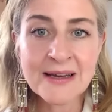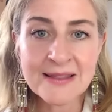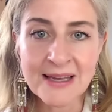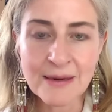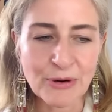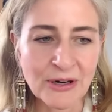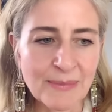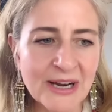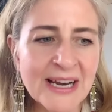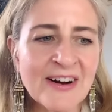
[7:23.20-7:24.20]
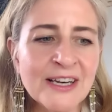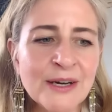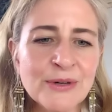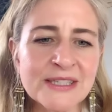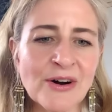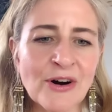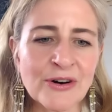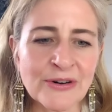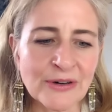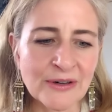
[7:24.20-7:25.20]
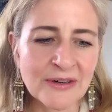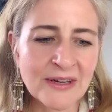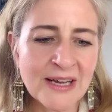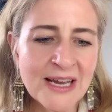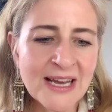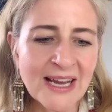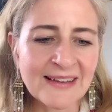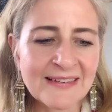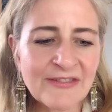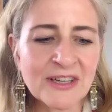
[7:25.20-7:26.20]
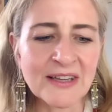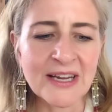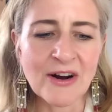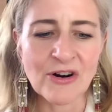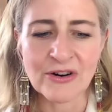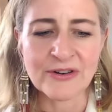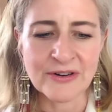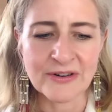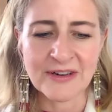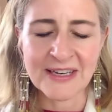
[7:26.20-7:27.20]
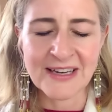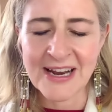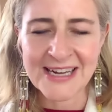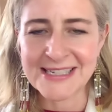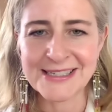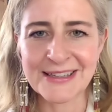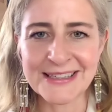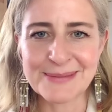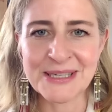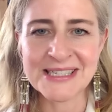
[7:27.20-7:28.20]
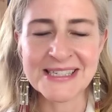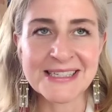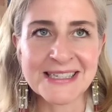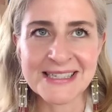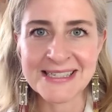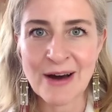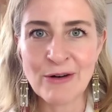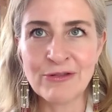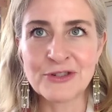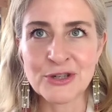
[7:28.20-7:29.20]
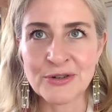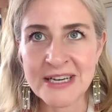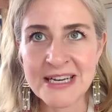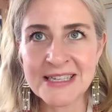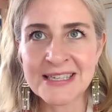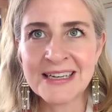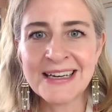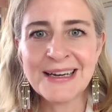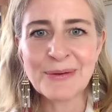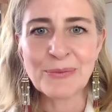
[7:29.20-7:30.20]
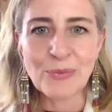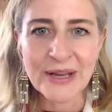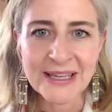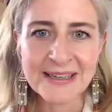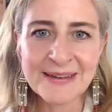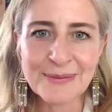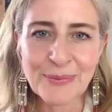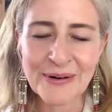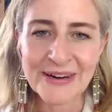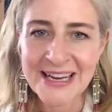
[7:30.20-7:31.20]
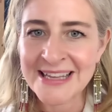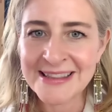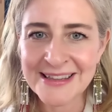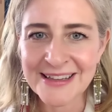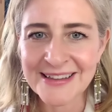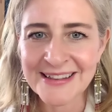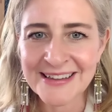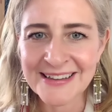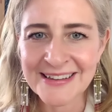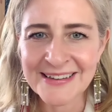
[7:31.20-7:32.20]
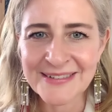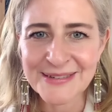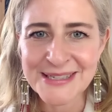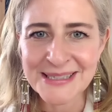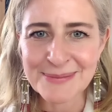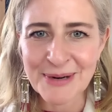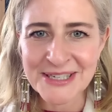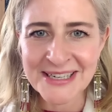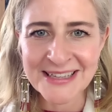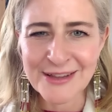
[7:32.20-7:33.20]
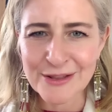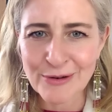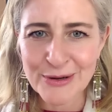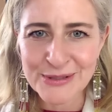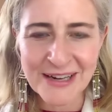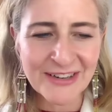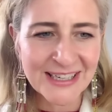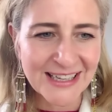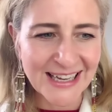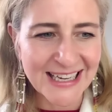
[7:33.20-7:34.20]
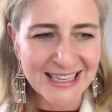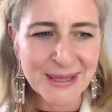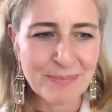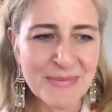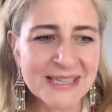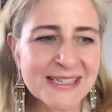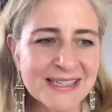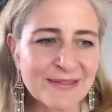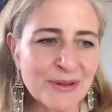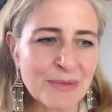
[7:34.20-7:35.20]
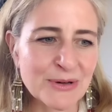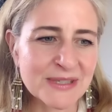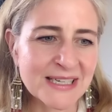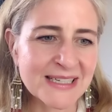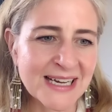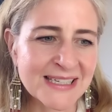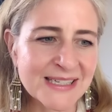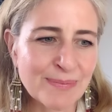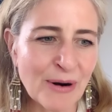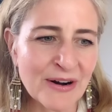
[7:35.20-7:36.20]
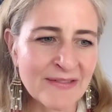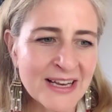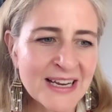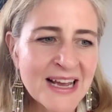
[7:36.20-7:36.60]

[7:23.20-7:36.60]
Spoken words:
think bergamot. Now I know it's harder. It's definitely harder, and I still experience this, to self-treat when we're in the what's the expression, in the throes of it, like in the midst of the most intense part of it.